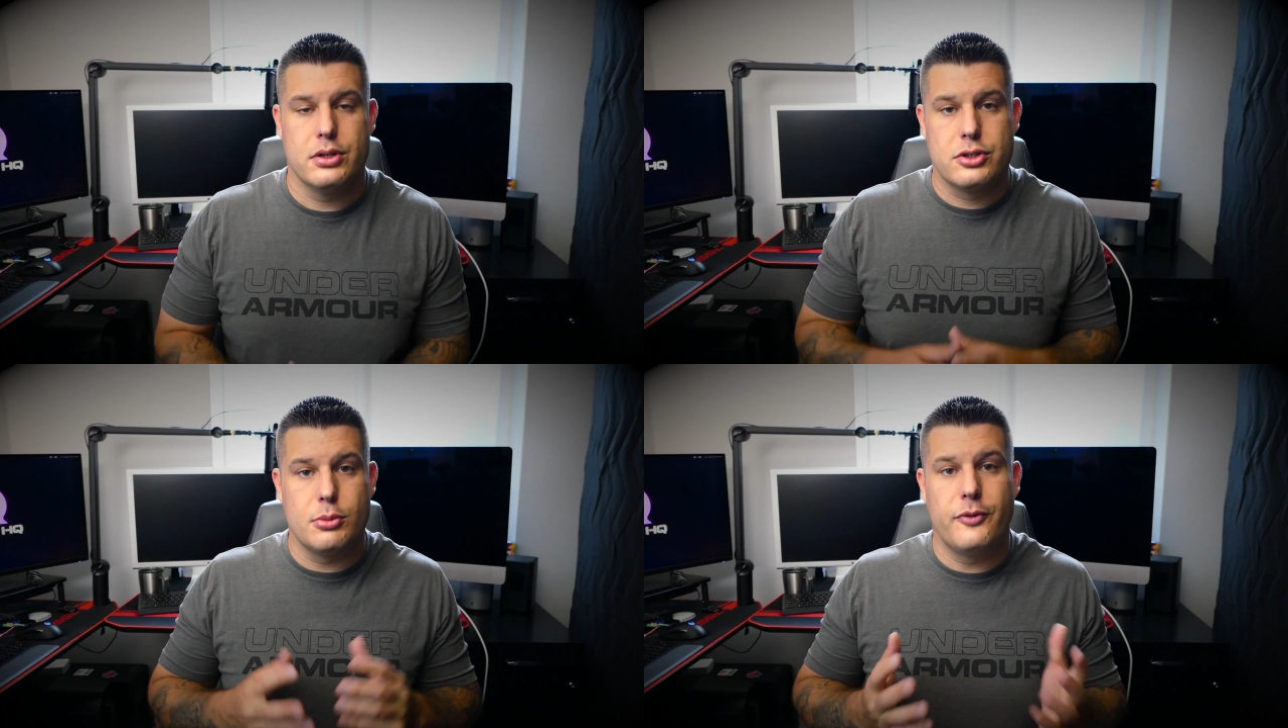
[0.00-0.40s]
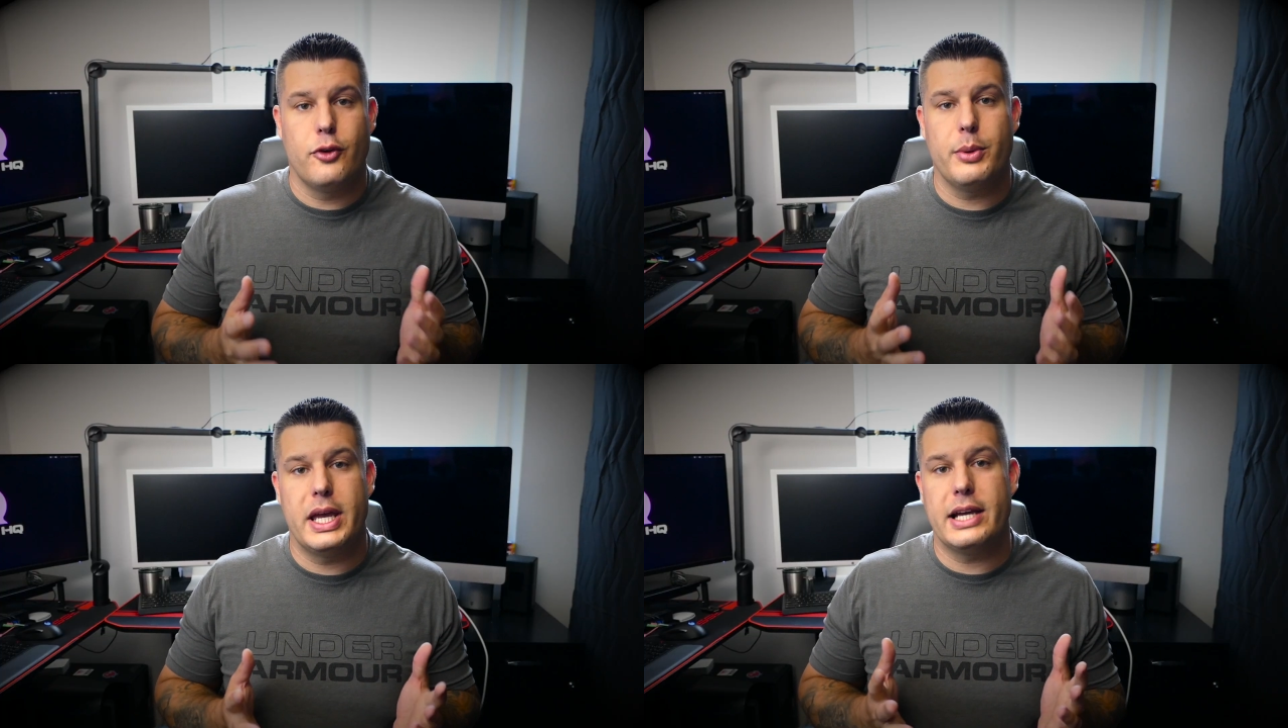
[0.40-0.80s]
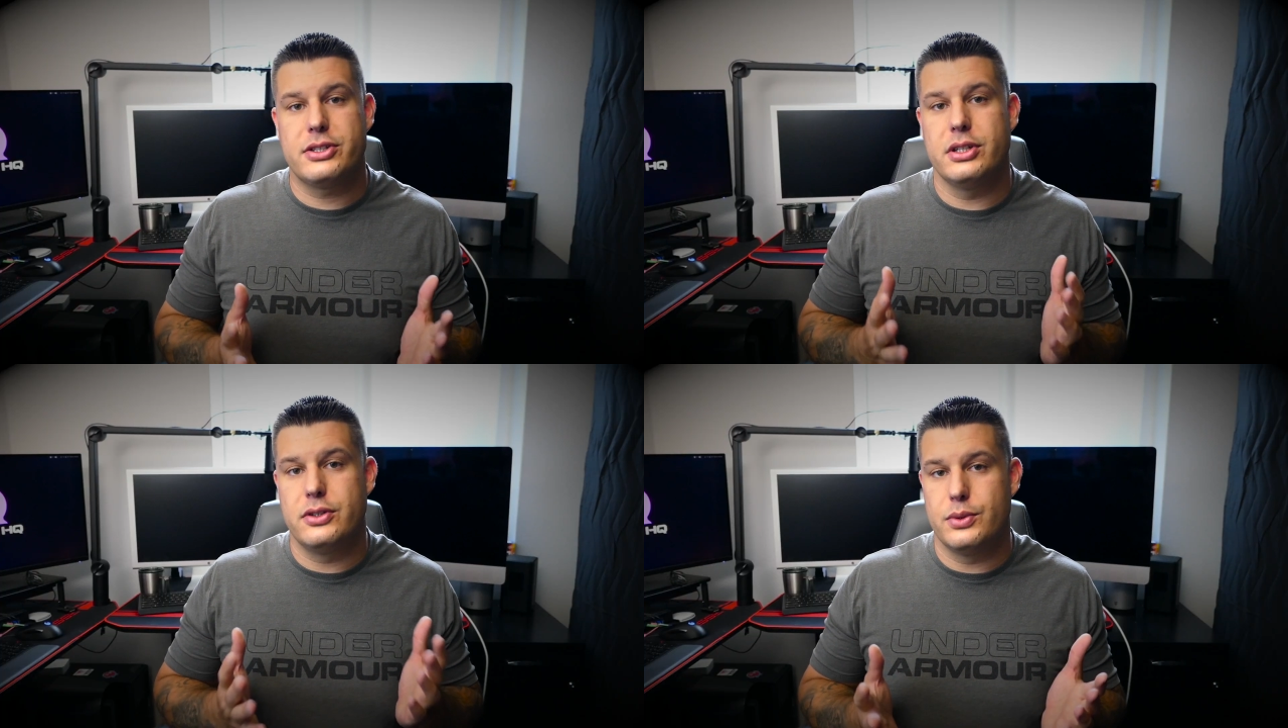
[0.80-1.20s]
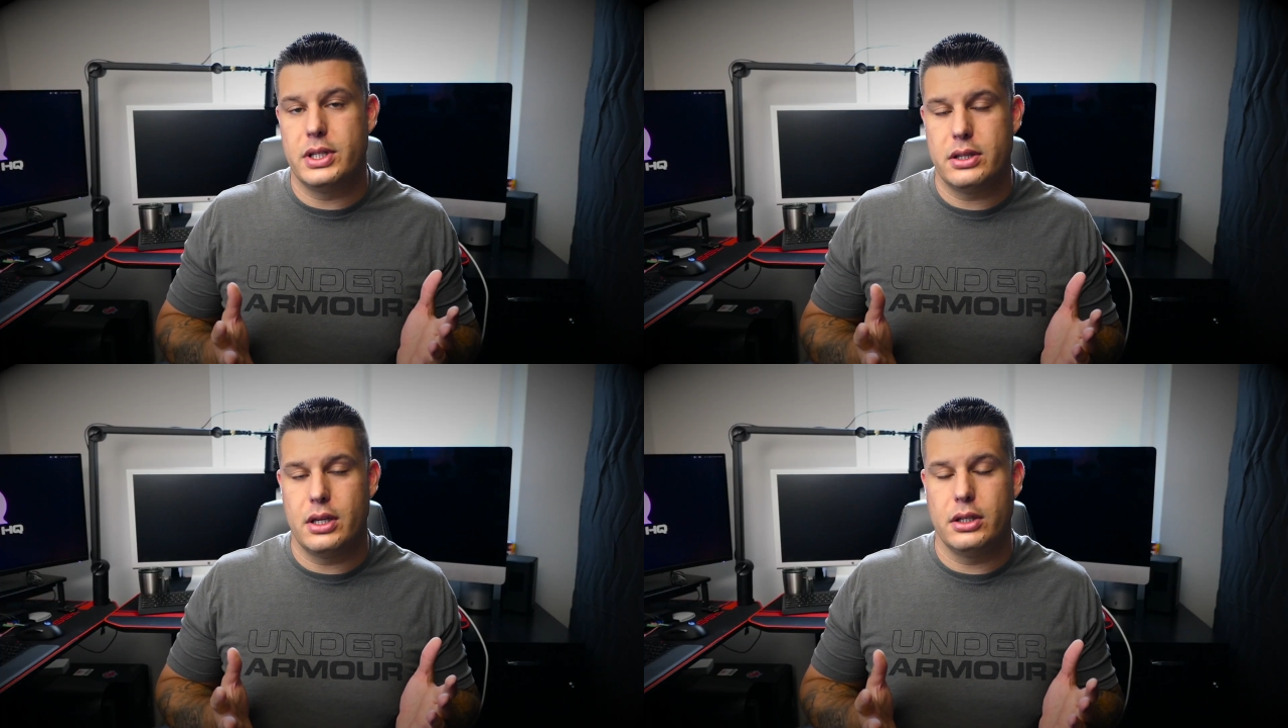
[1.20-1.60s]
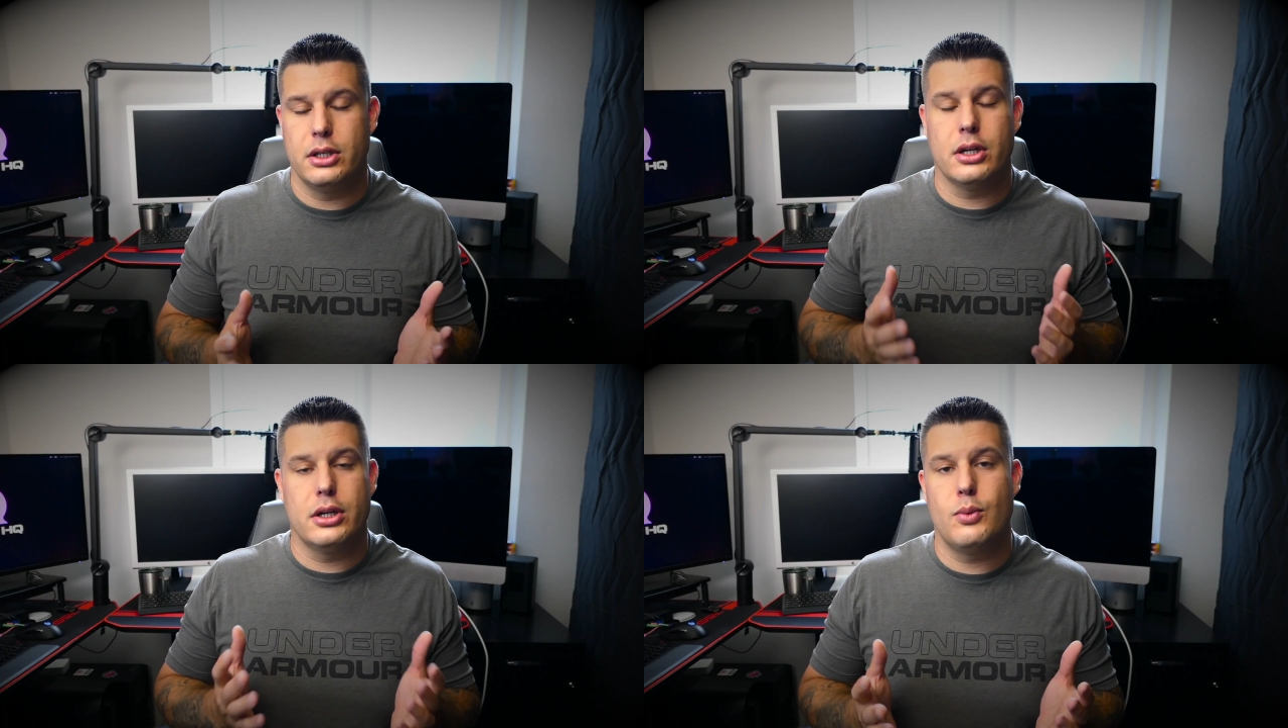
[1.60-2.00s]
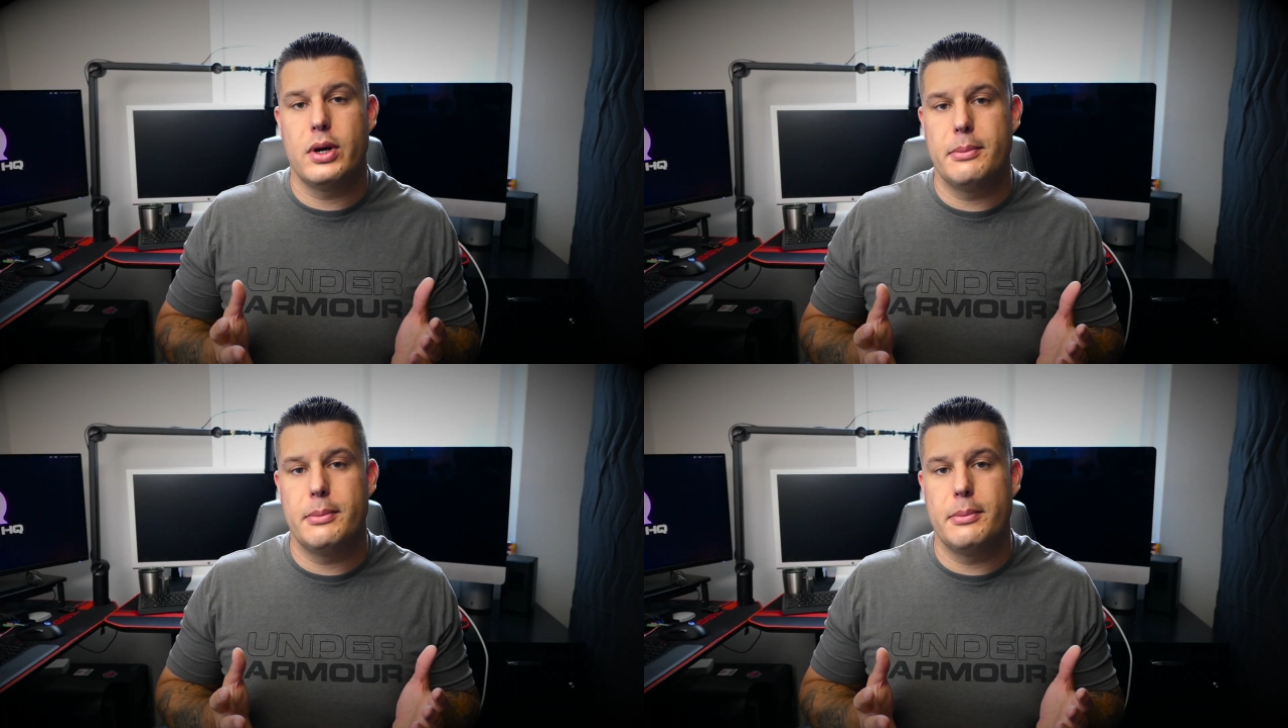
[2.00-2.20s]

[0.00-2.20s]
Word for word: So before we actually do anything, you're going to want